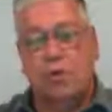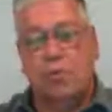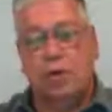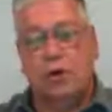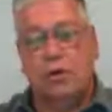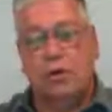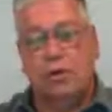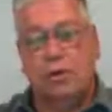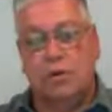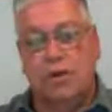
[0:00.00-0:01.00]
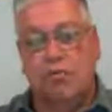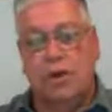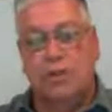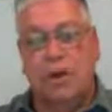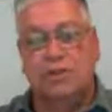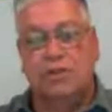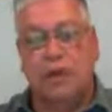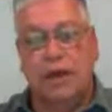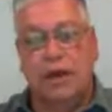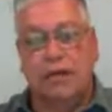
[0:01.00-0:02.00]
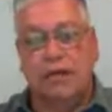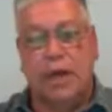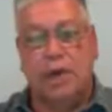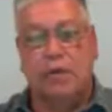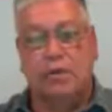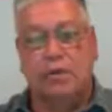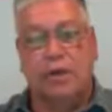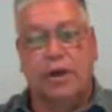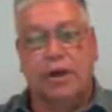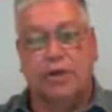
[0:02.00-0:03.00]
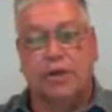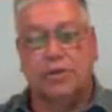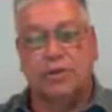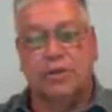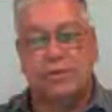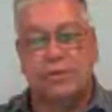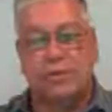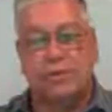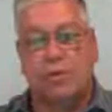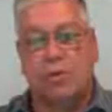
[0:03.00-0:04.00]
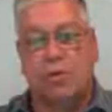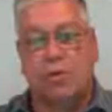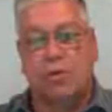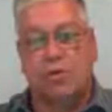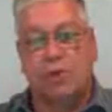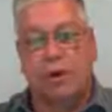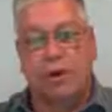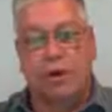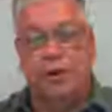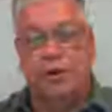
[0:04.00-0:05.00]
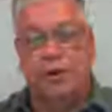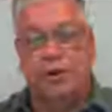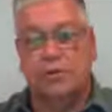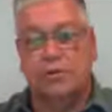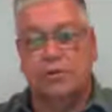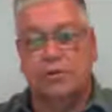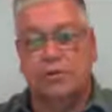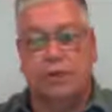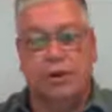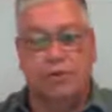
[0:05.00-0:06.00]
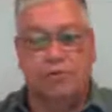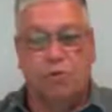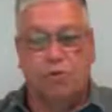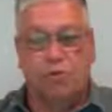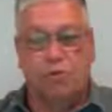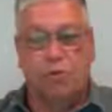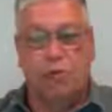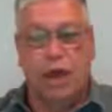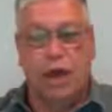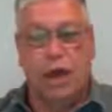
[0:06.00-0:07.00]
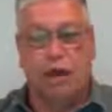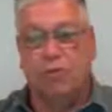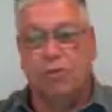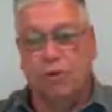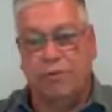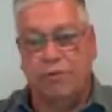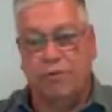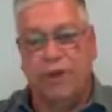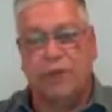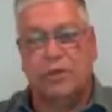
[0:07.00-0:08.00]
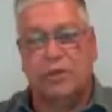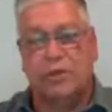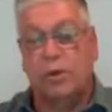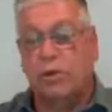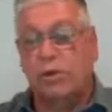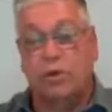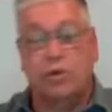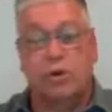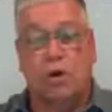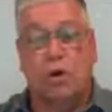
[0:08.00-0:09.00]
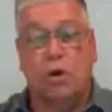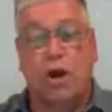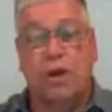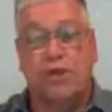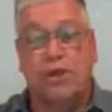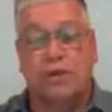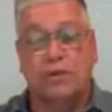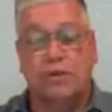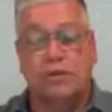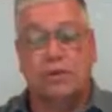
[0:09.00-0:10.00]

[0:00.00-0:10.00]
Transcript: But if anybody's been downtown during Christmas or during New Year's, during the 4th of July, Riverfest, which are all great events,